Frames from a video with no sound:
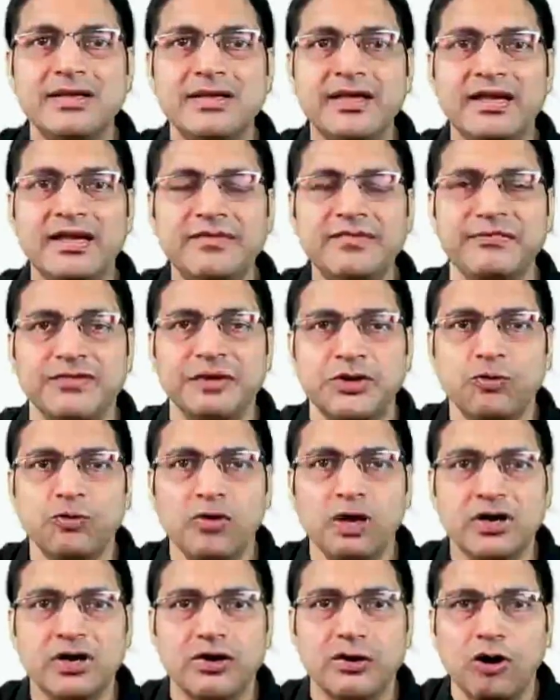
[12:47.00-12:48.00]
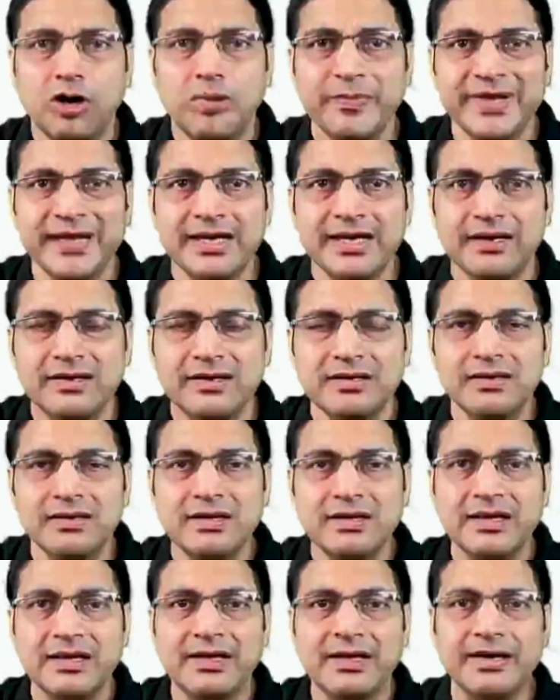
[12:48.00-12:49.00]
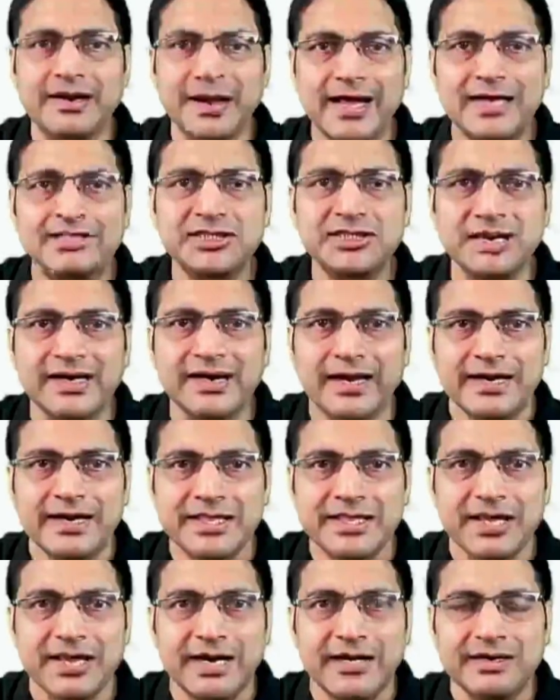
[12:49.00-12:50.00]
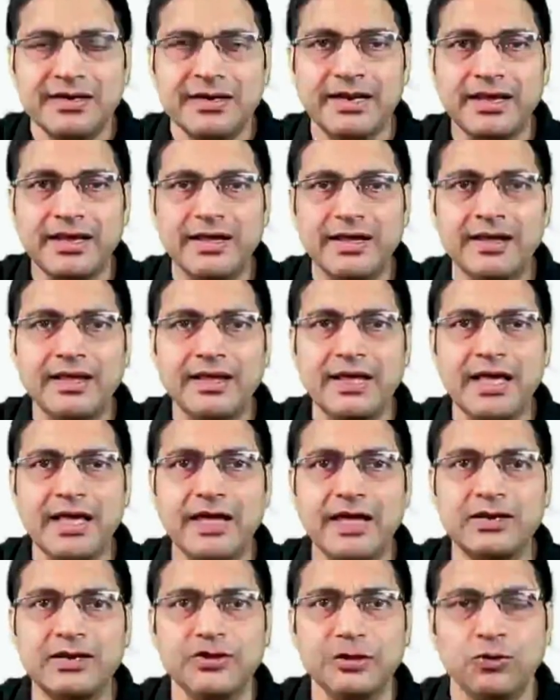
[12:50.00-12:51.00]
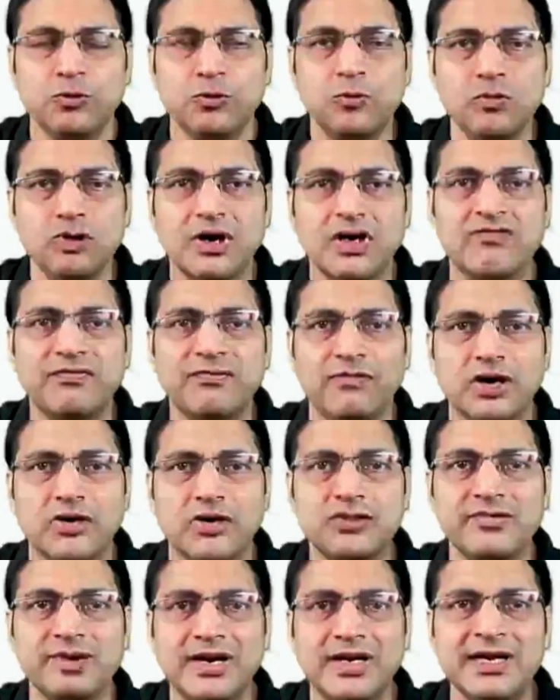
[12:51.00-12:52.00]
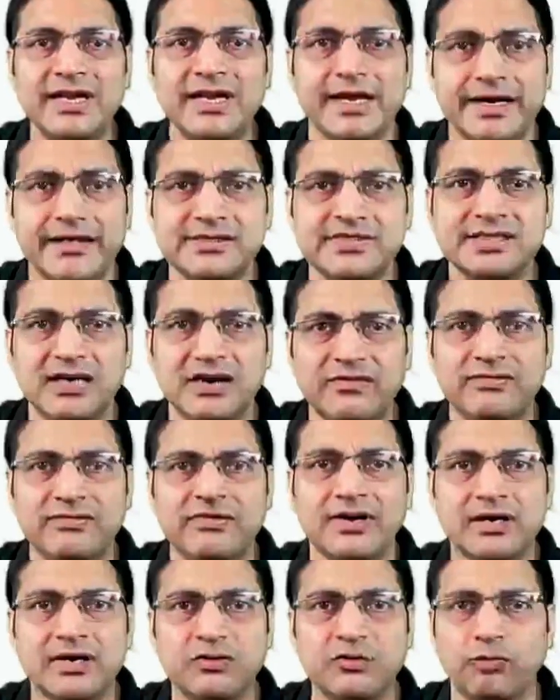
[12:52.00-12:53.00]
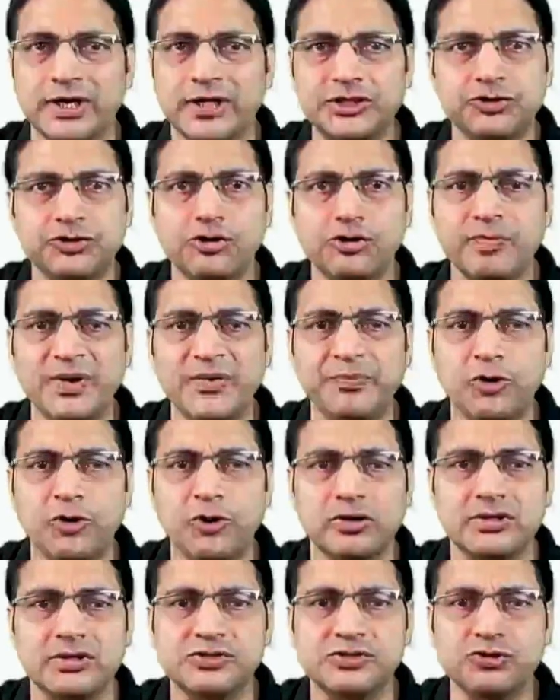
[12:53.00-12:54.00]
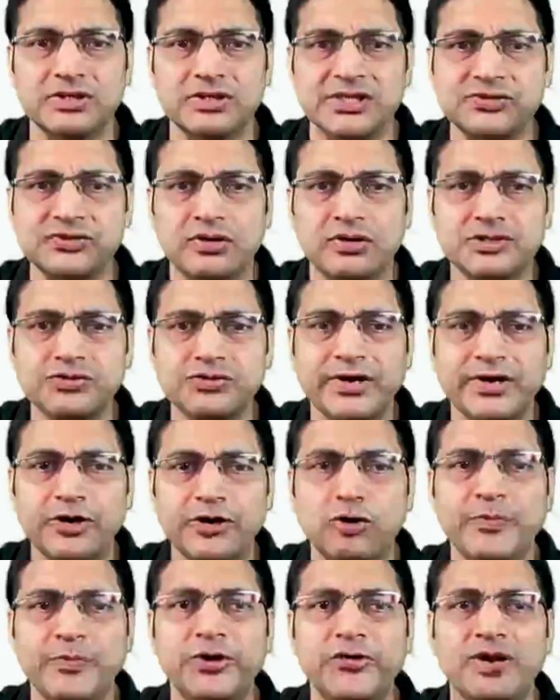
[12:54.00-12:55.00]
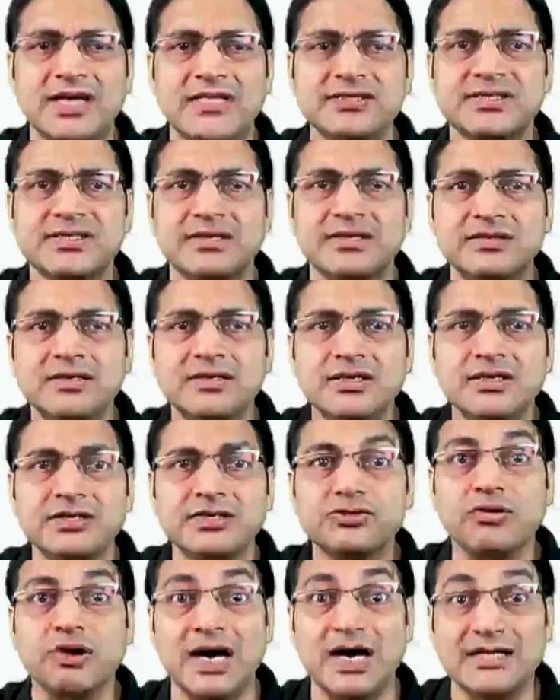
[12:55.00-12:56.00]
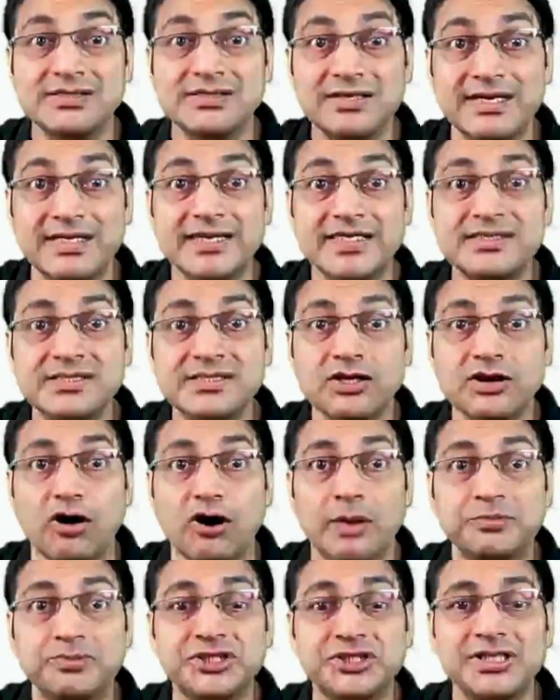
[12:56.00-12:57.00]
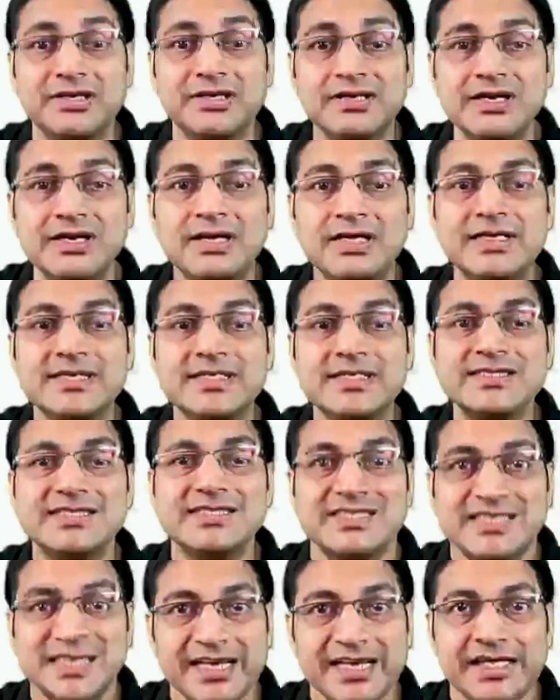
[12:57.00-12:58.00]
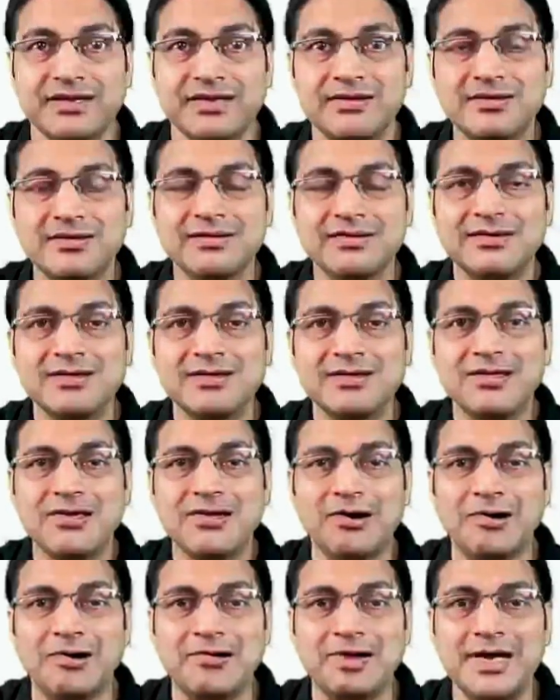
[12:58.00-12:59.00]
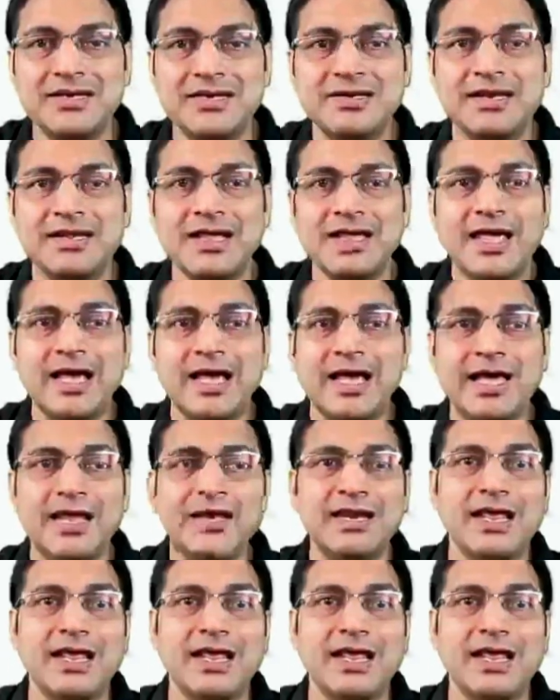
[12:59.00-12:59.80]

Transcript: If you are not being rash and negligent and you unfortunately hit someone, why should you be booked? So this also cannot be your answer. So answer is option C. Alright. And